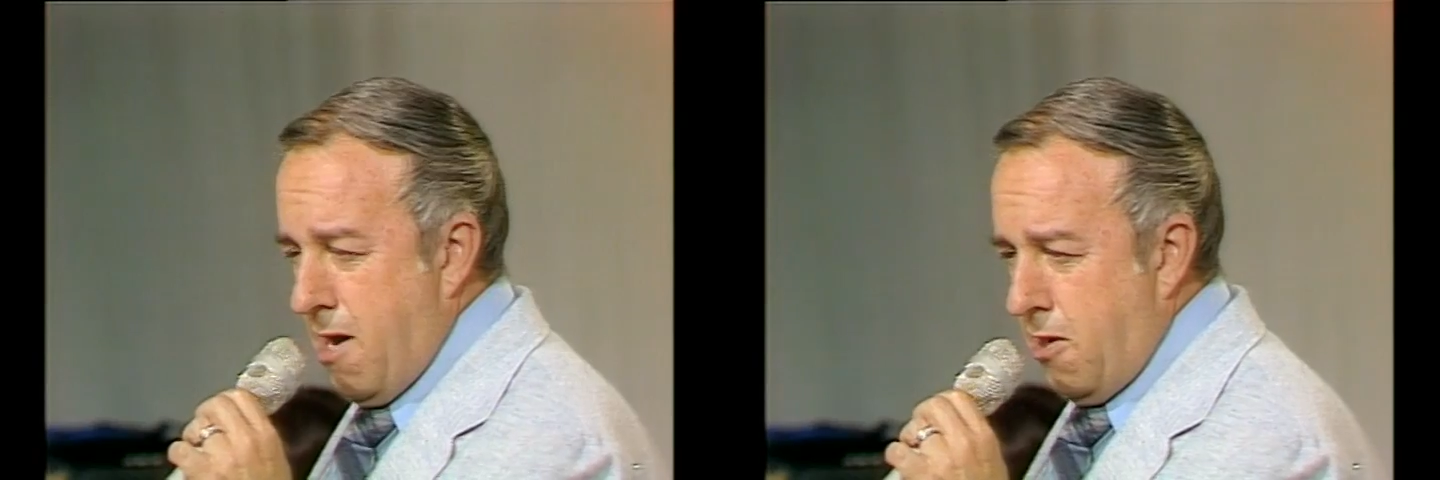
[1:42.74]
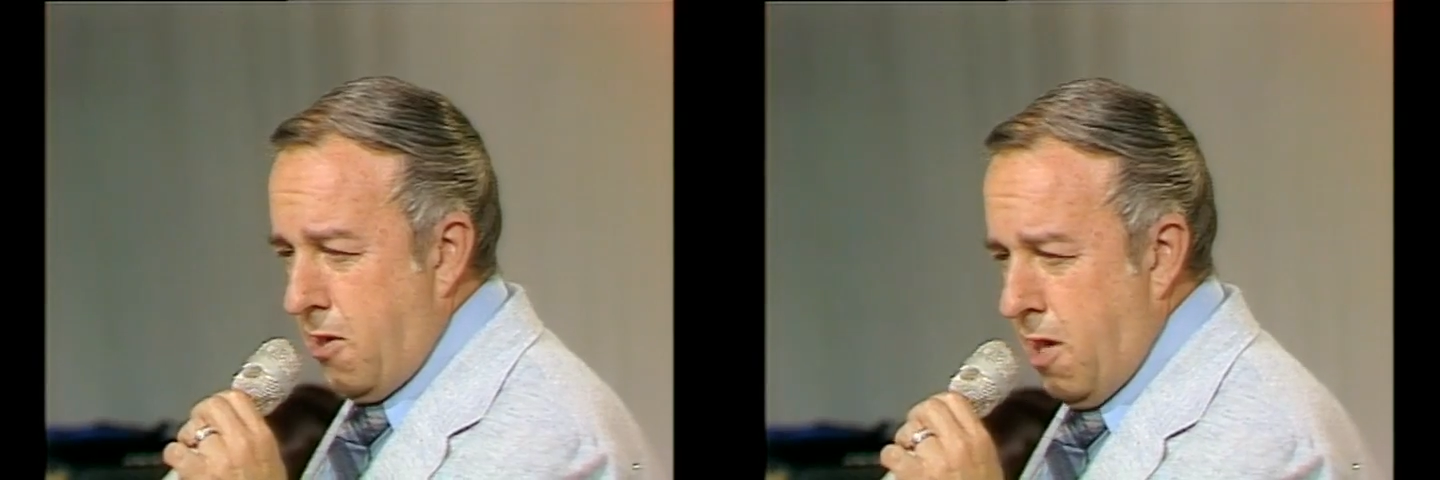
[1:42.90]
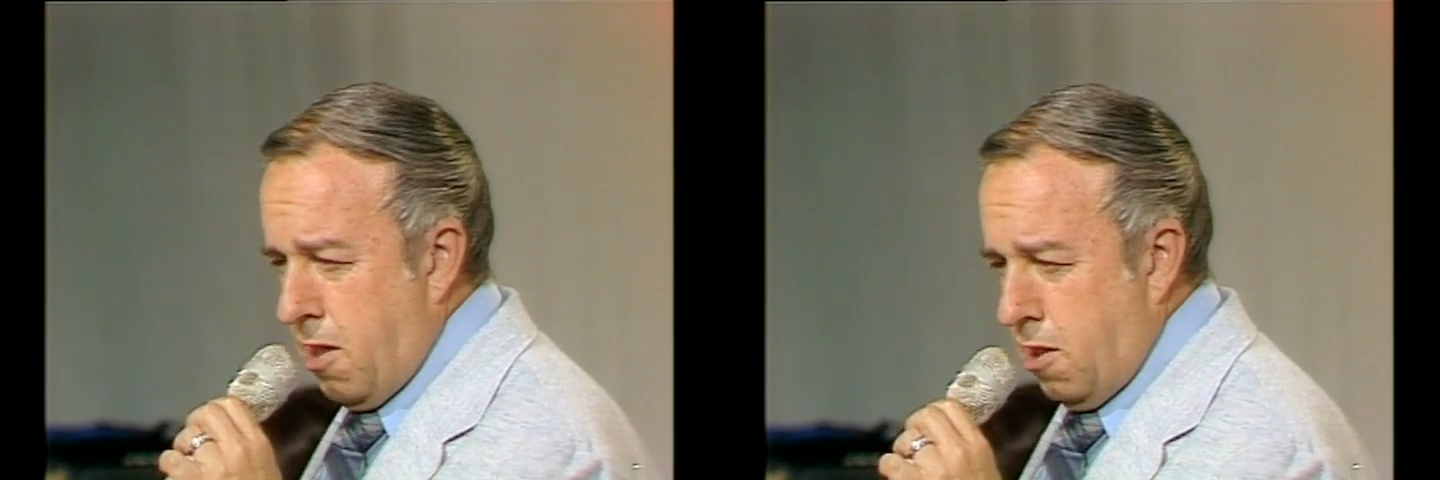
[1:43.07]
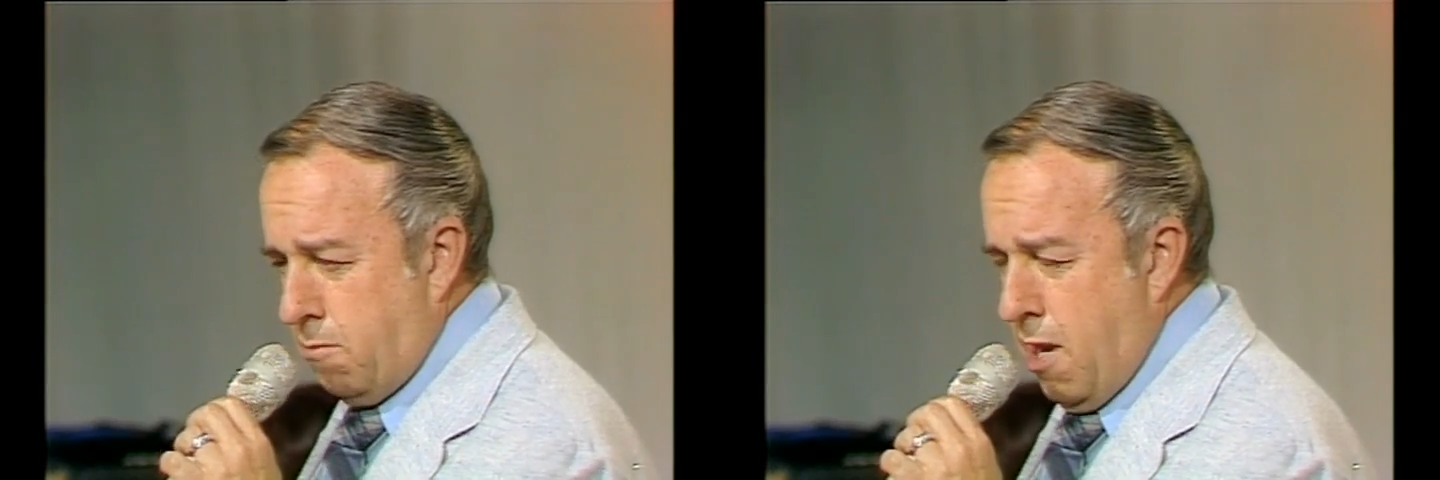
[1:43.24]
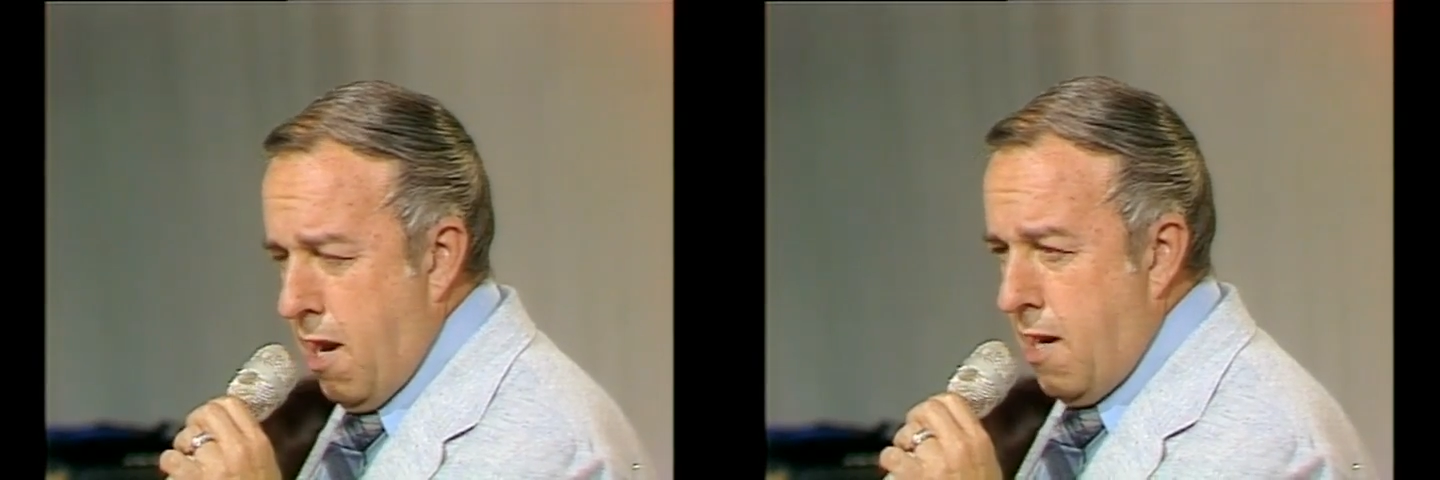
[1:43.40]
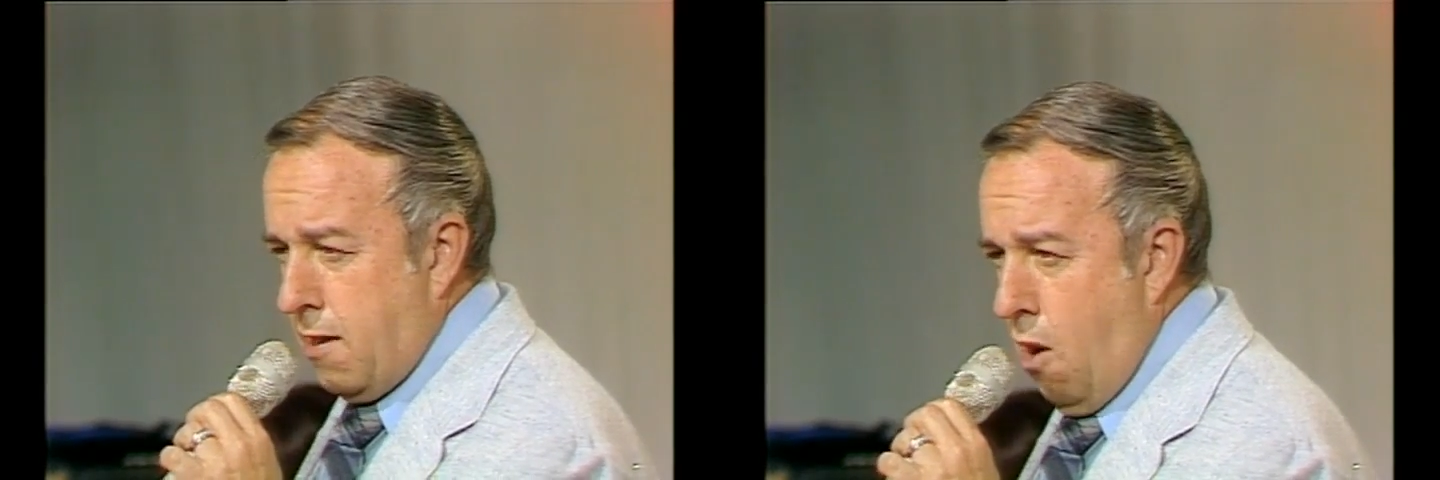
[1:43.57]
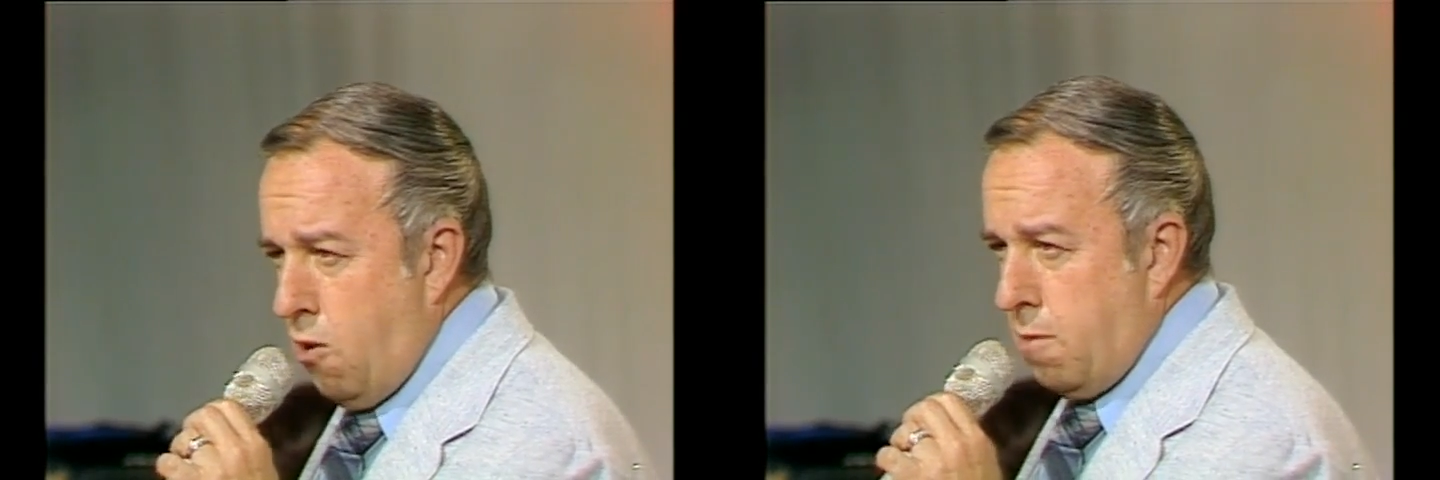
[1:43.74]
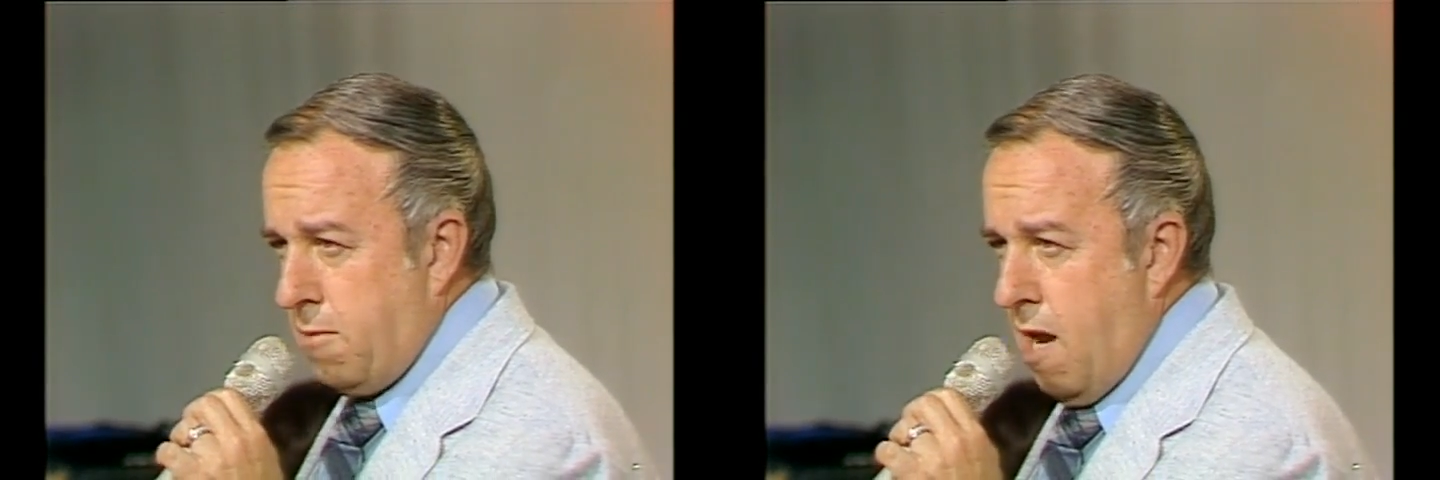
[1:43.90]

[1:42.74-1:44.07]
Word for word: to get your petticoat